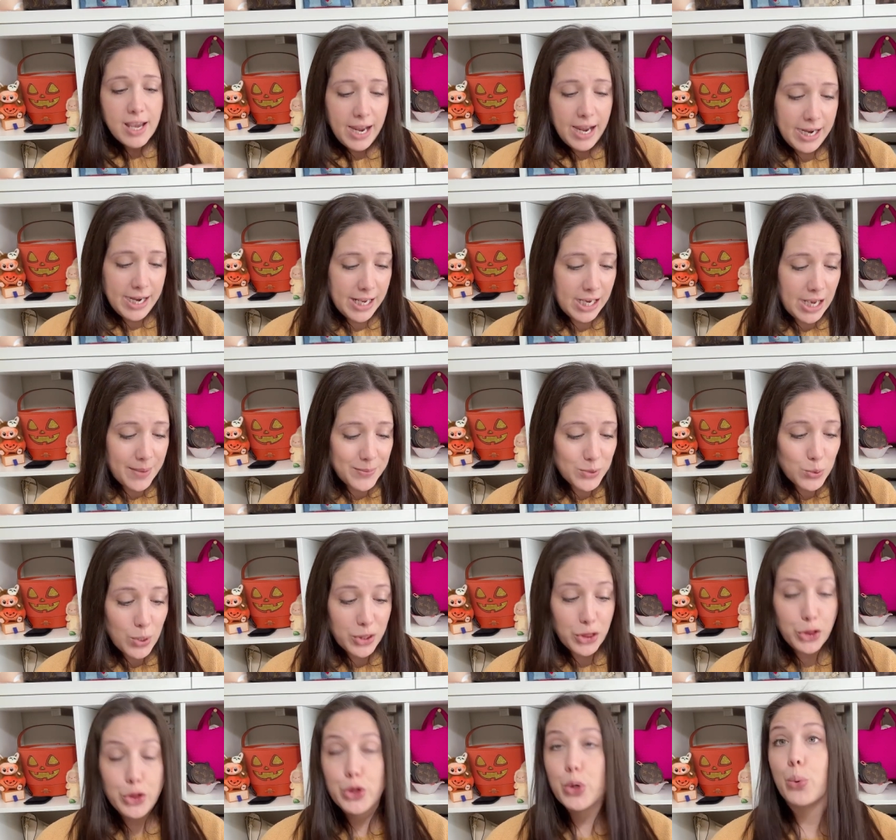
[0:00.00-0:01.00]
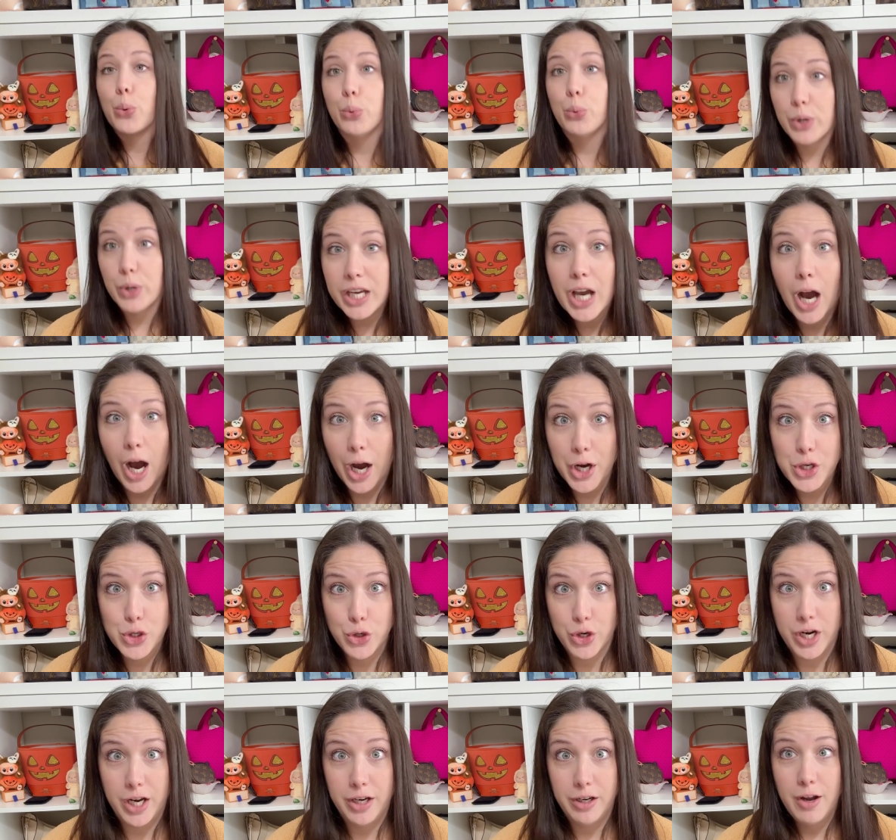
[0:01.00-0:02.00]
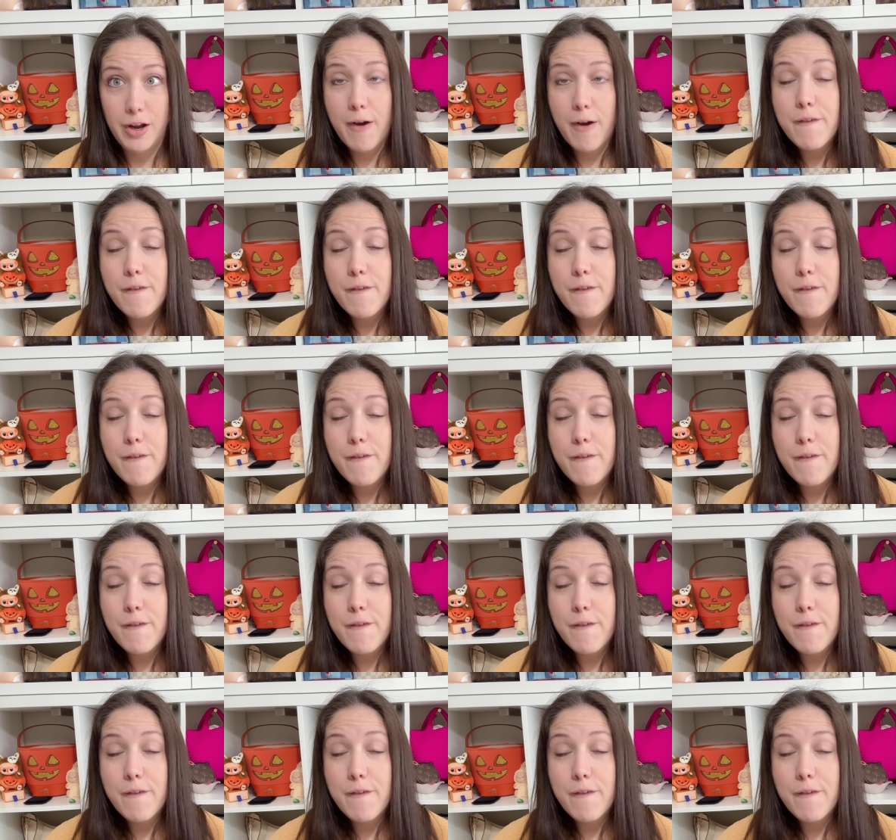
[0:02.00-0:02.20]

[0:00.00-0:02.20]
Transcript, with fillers: and it comes with 300.